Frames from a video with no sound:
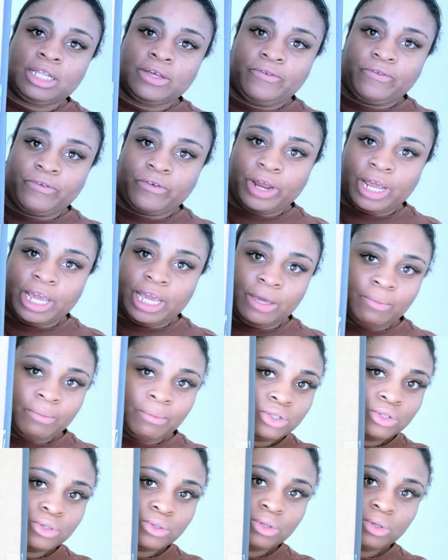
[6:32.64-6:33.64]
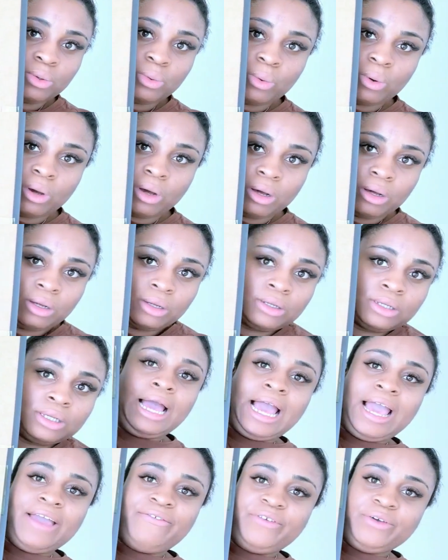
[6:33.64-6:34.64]
the frame to the wall.
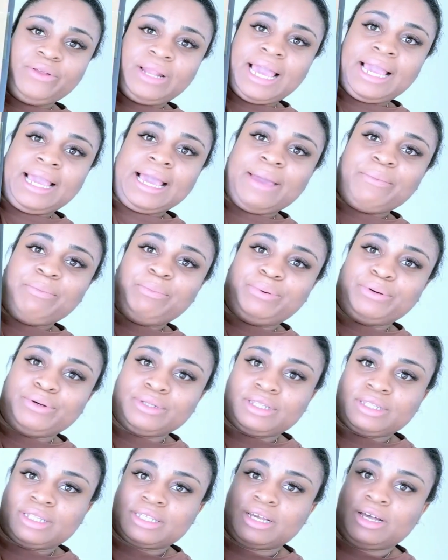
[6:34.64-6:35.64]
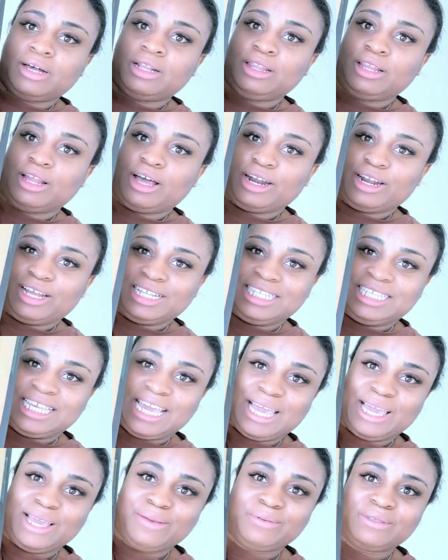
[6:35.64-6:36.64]
I feel like I put a lot of
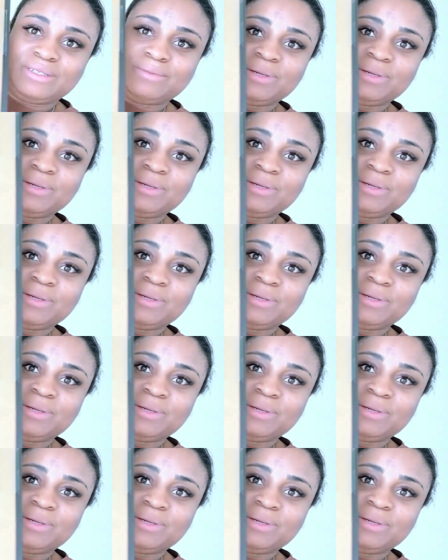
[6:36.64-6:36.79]
tapes